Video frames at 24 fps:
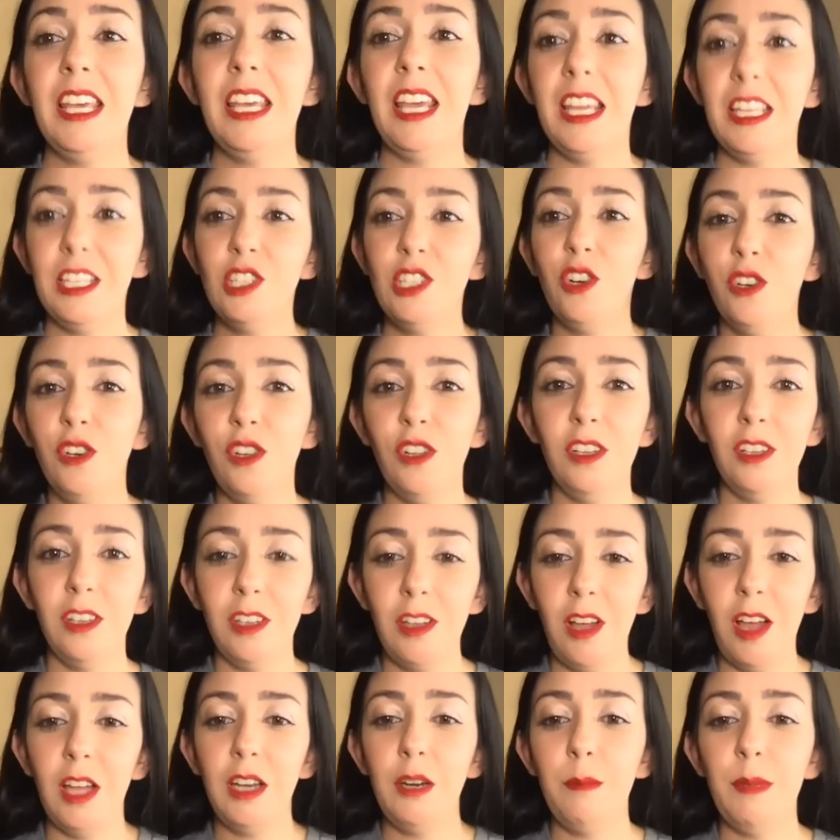internal
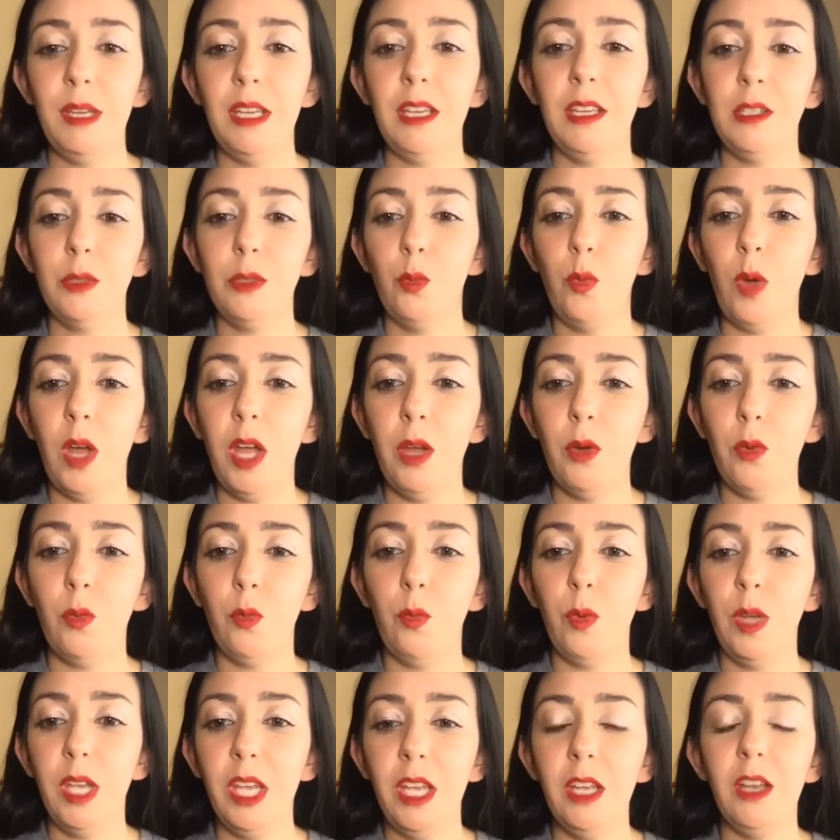economy is what
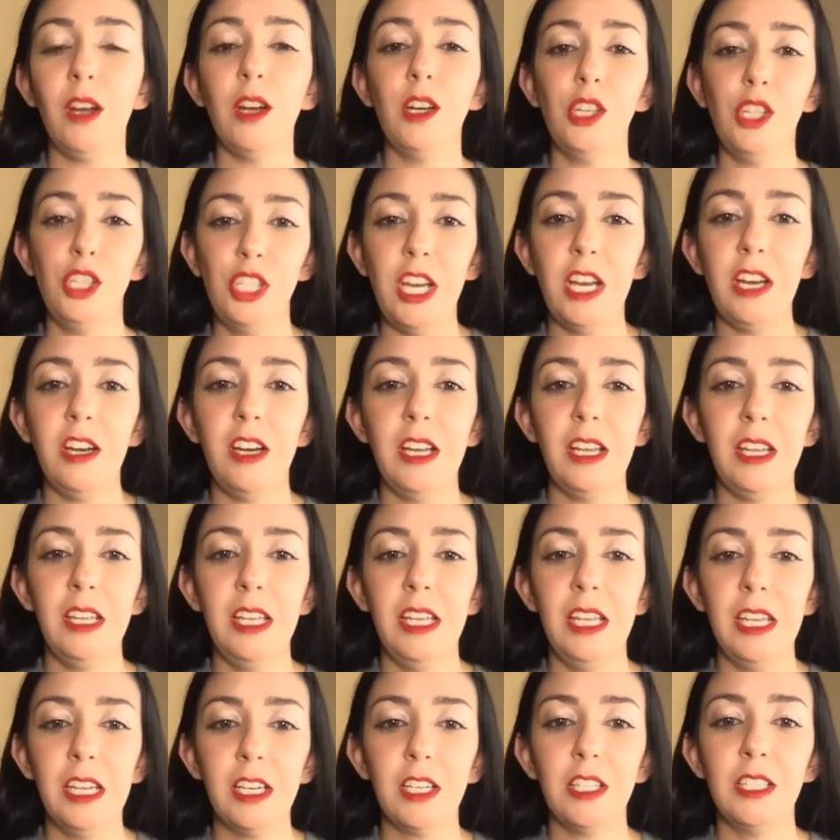we are sharing
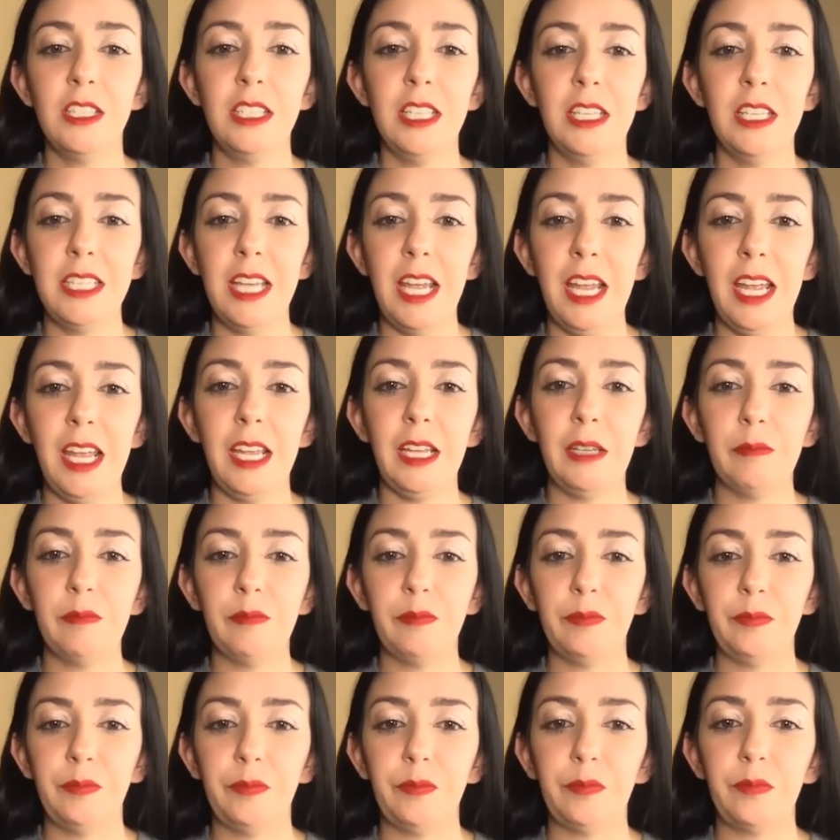here today,
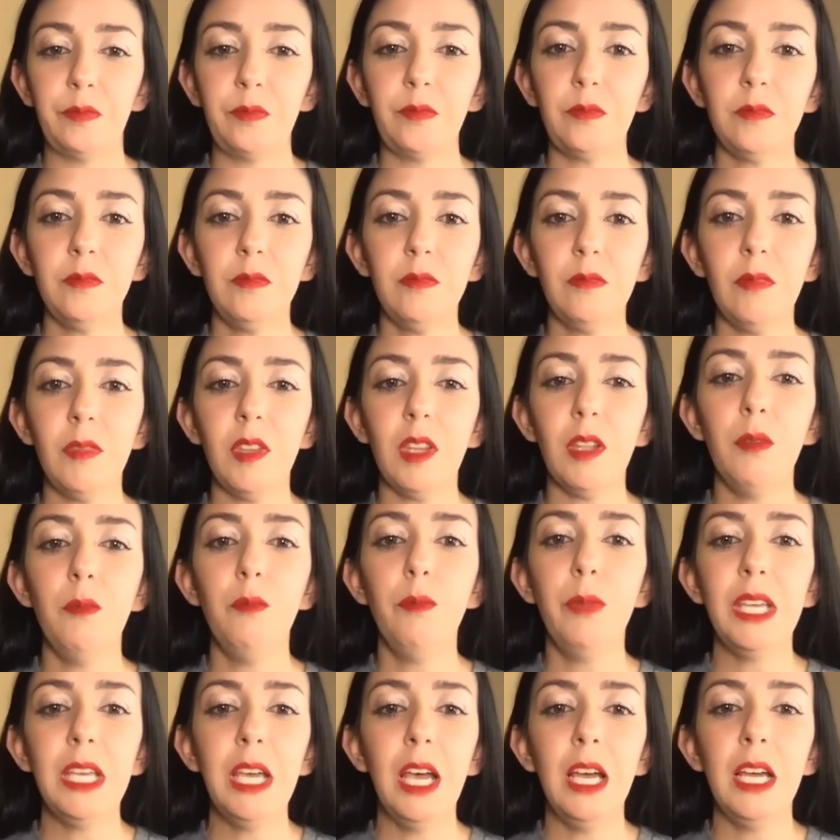
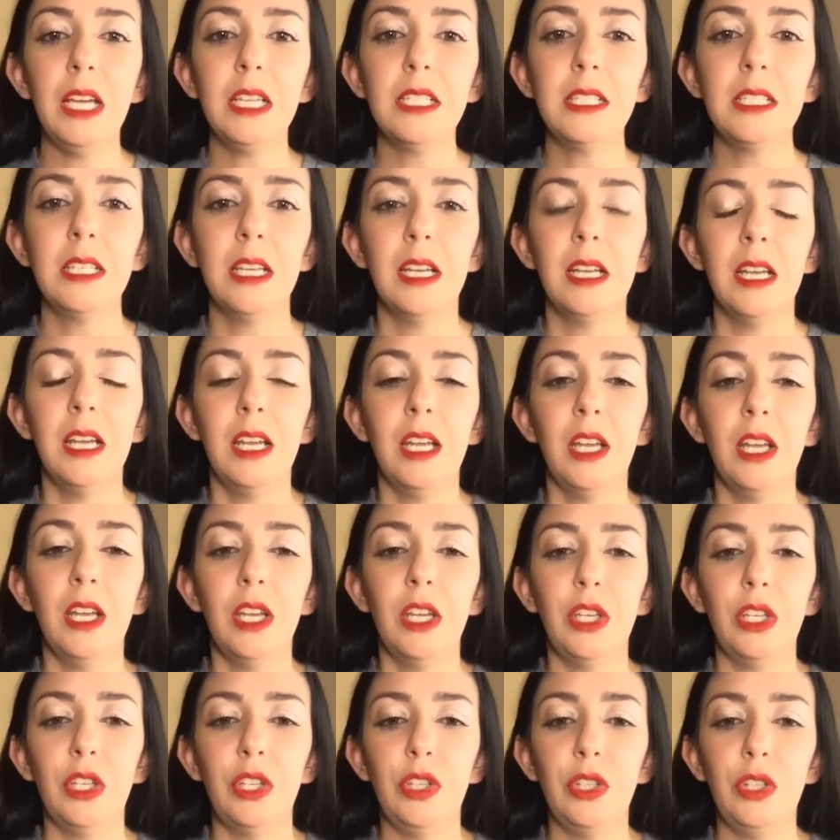because
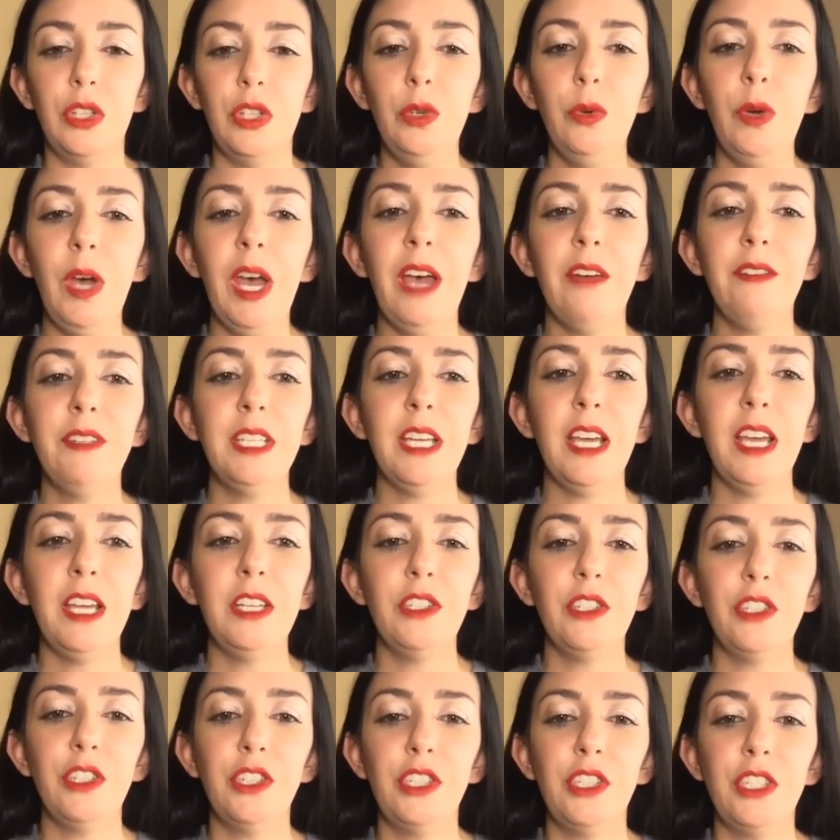you have to
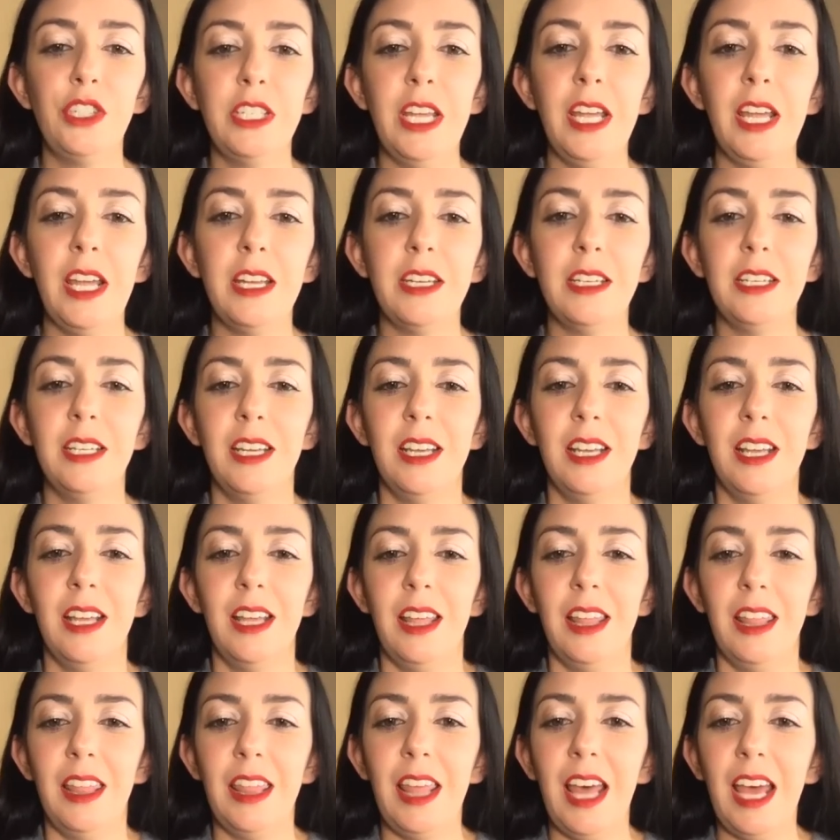understand
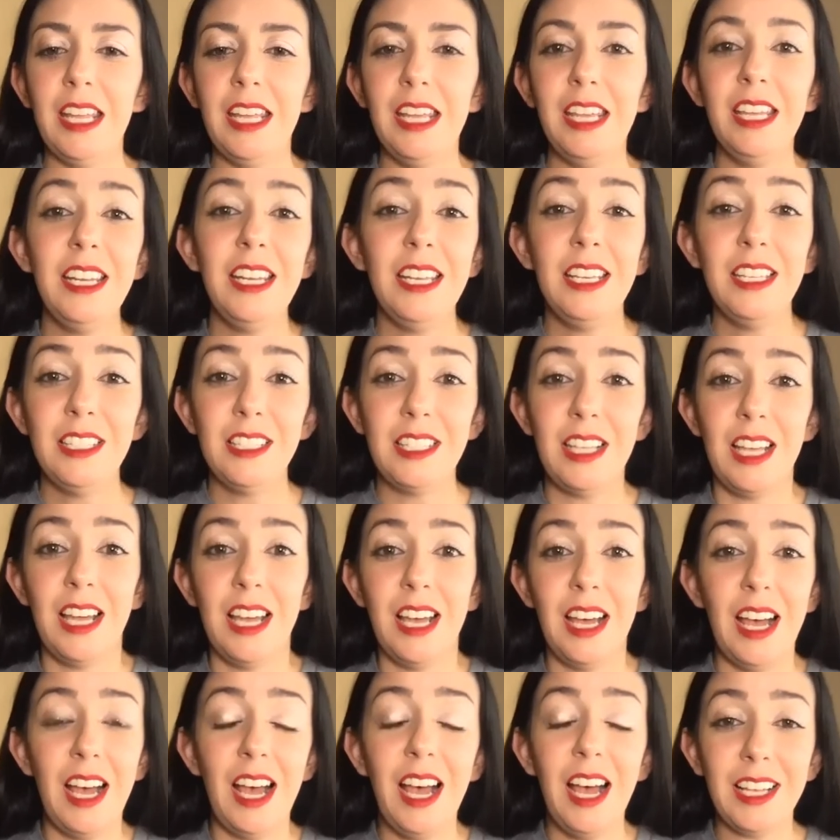that it is
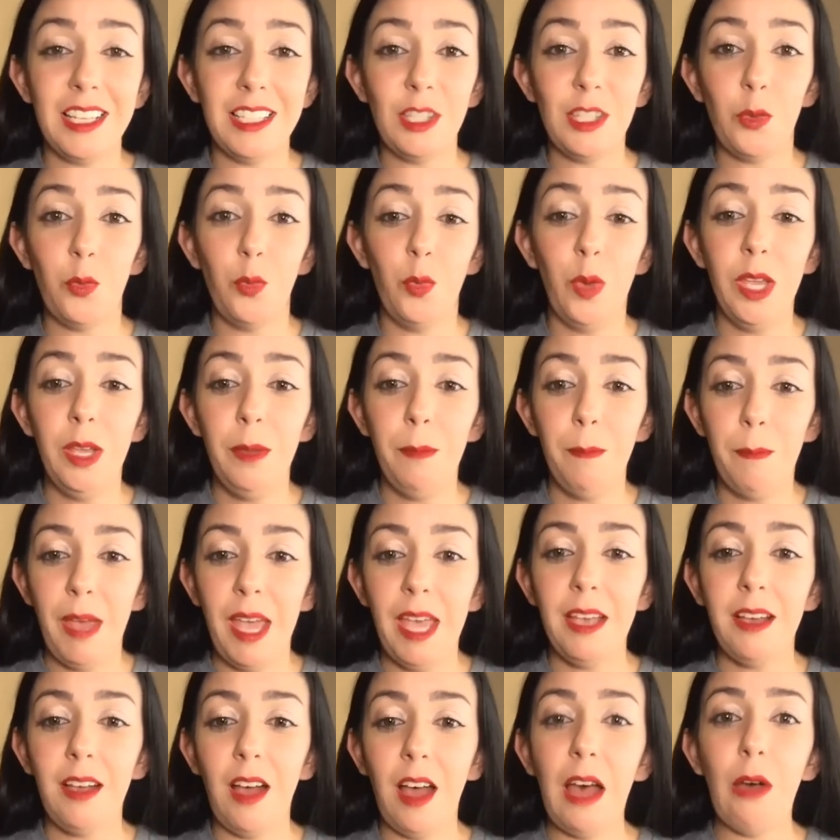us. We
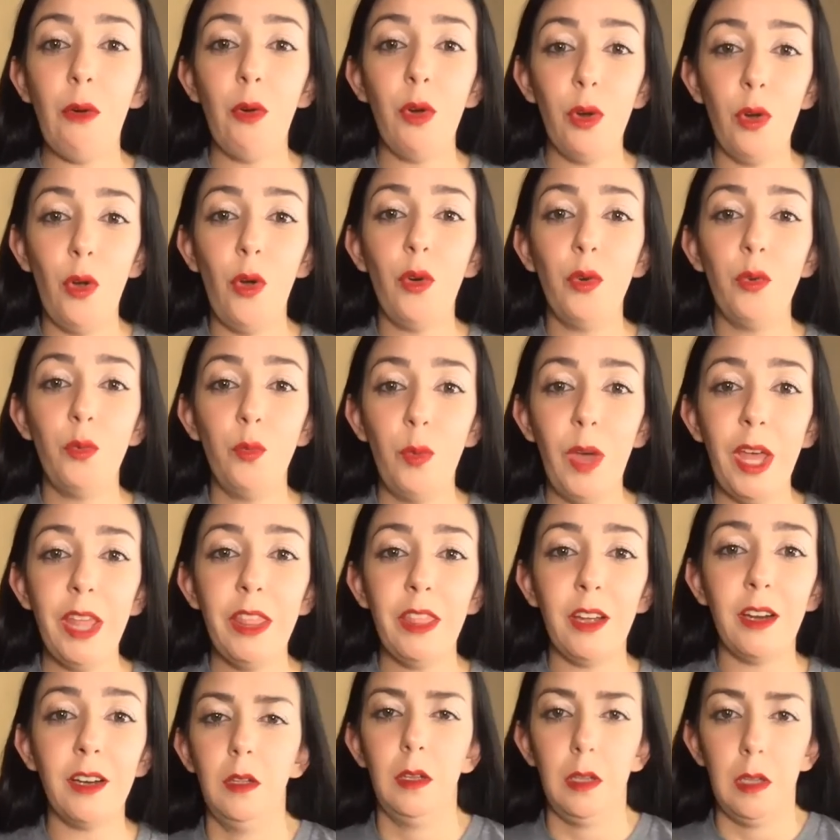make our own
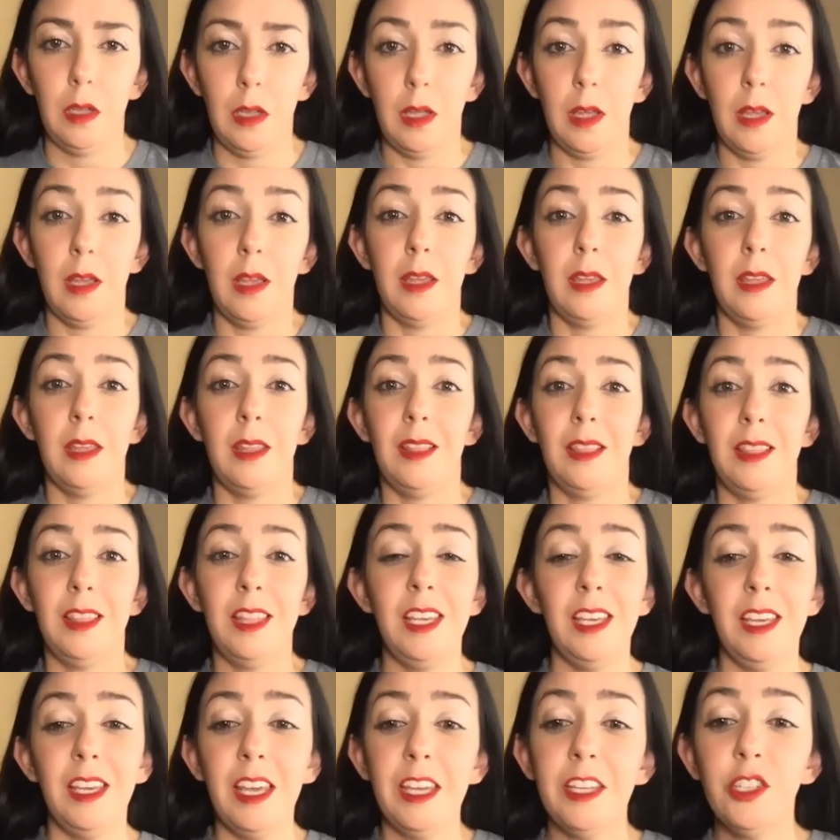weather.
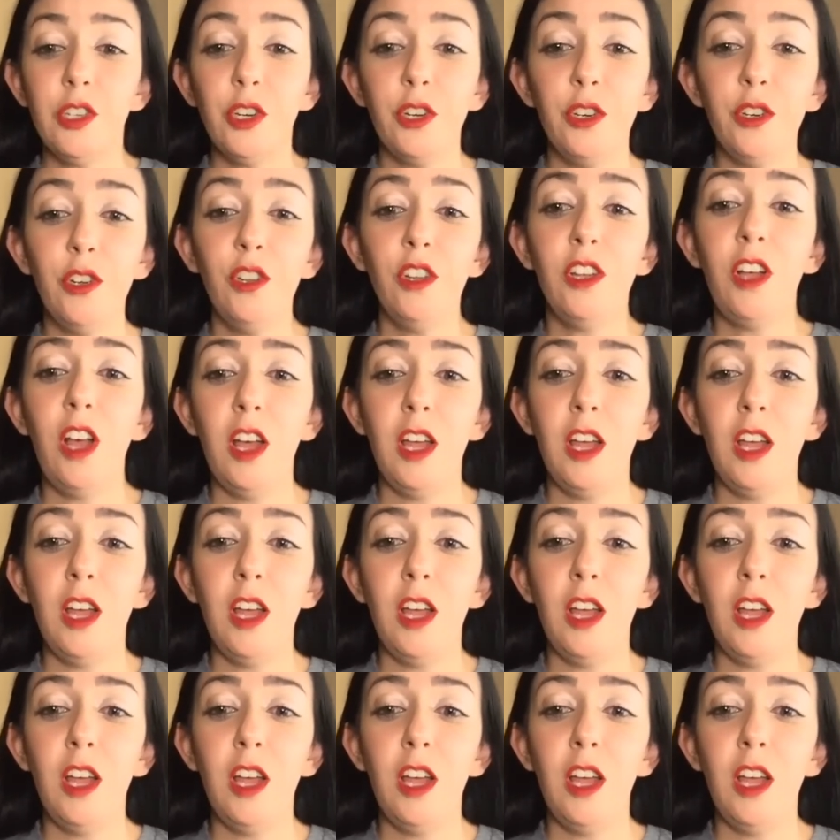Your internal